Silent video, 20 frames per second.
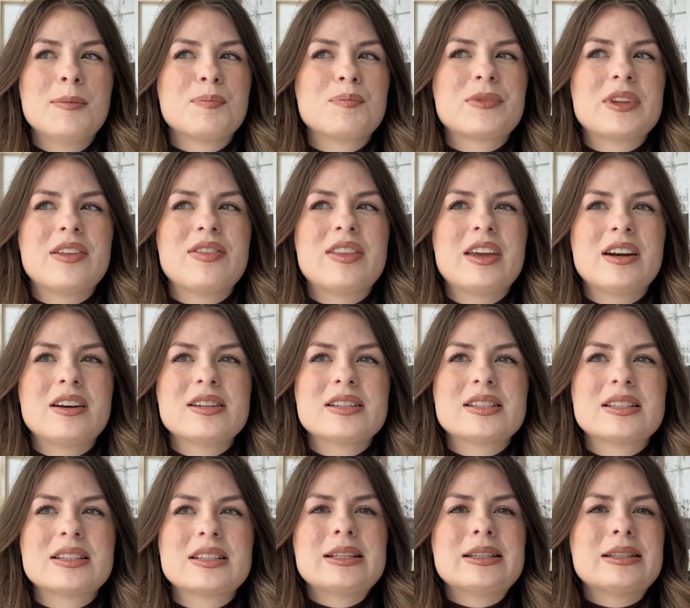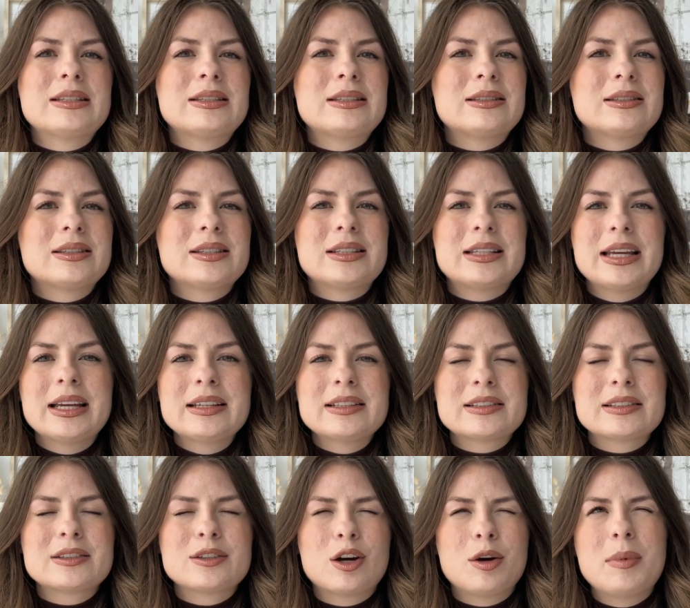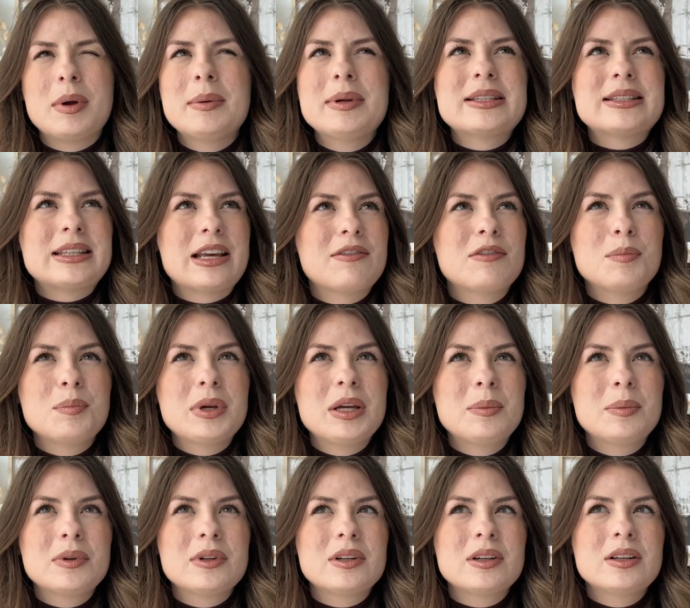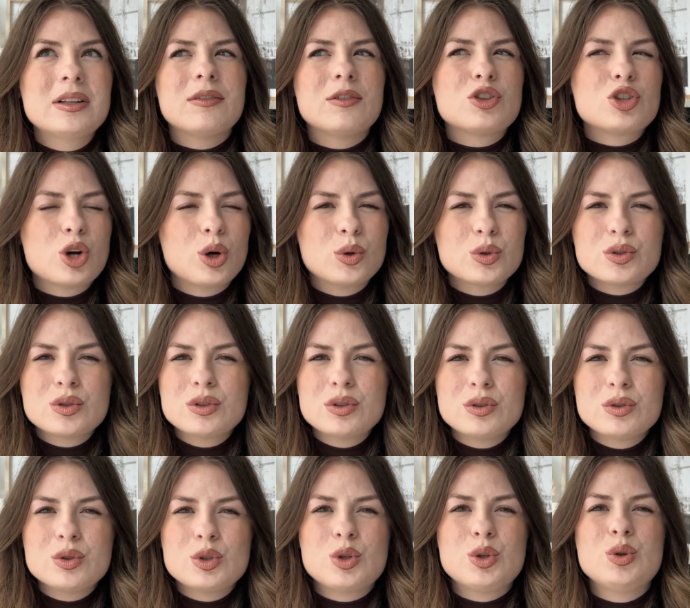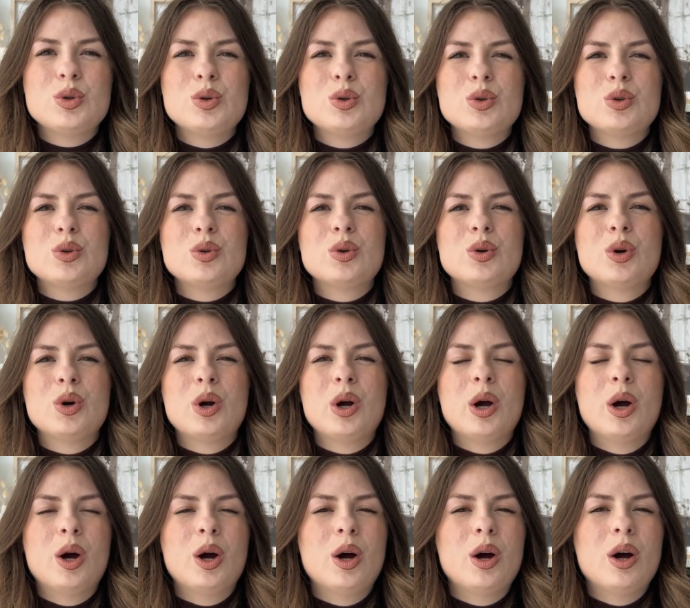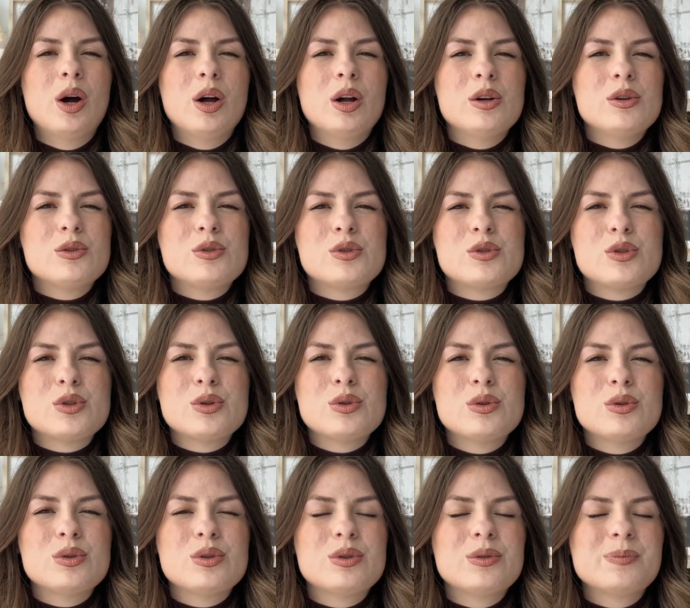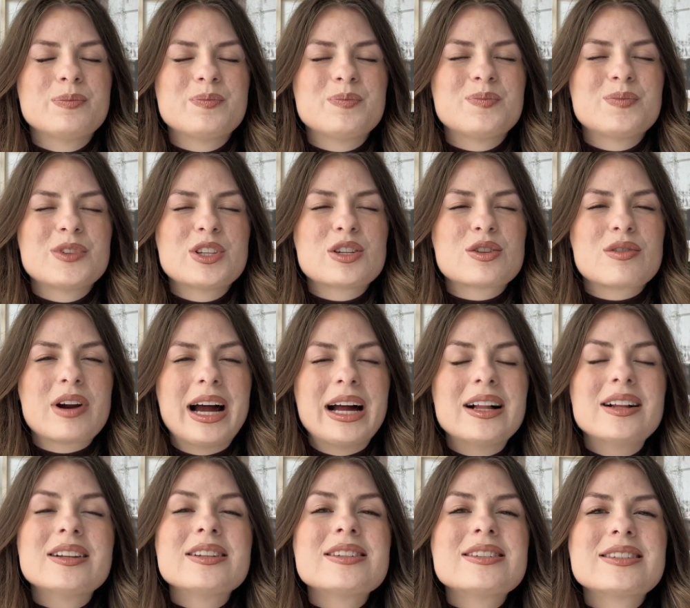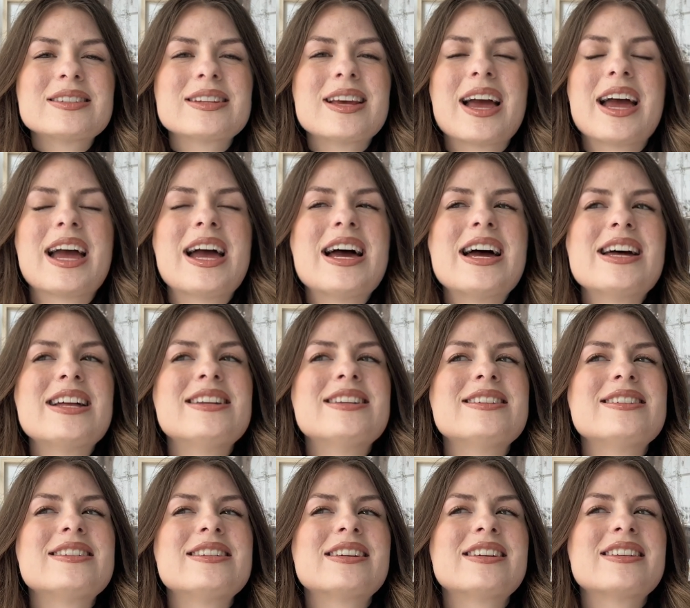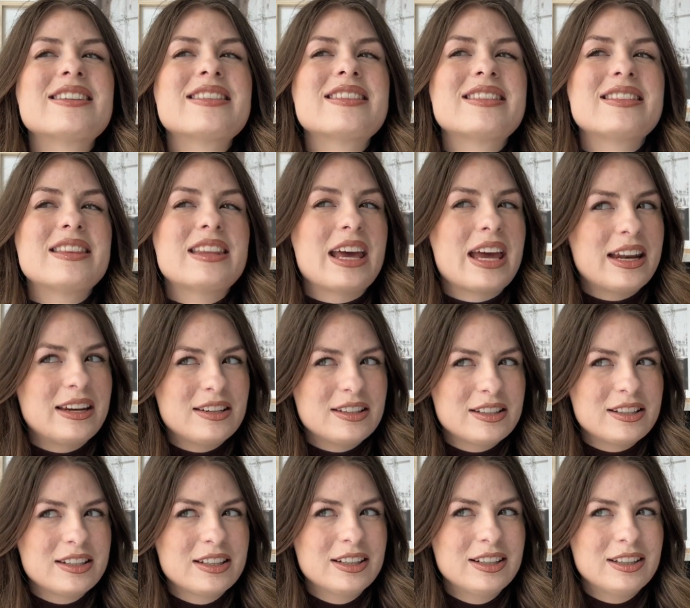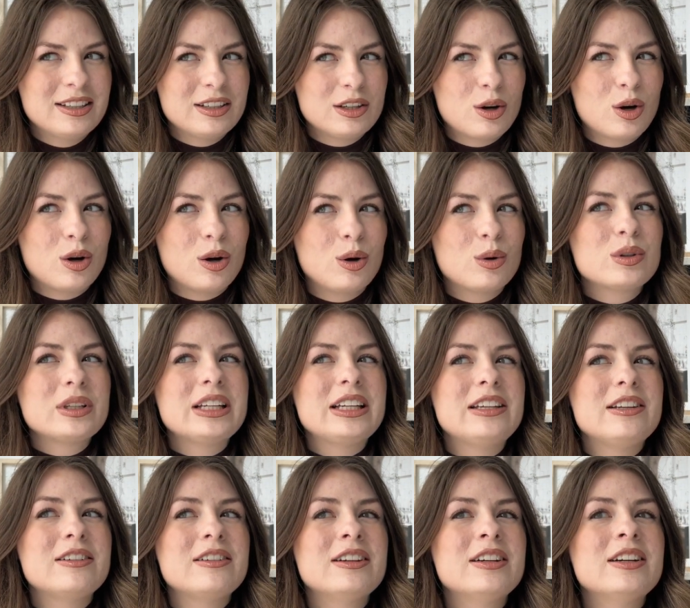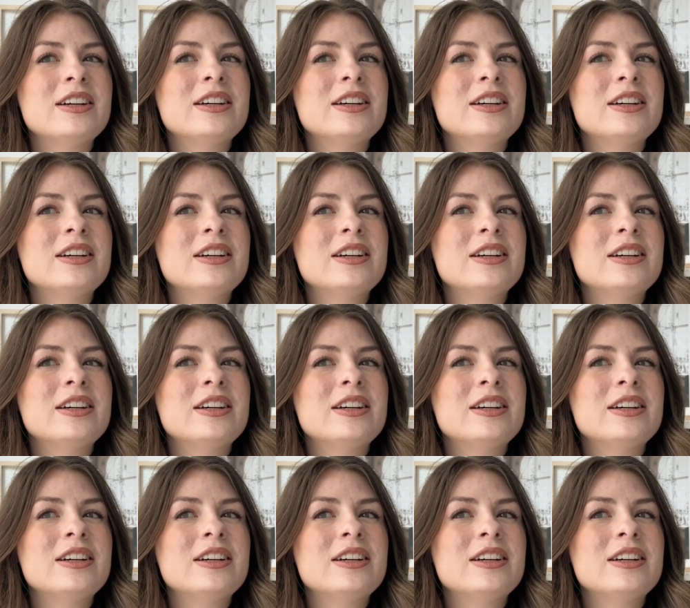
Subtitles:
that there's 6 or maybe 7 people chosen to do trials, and then only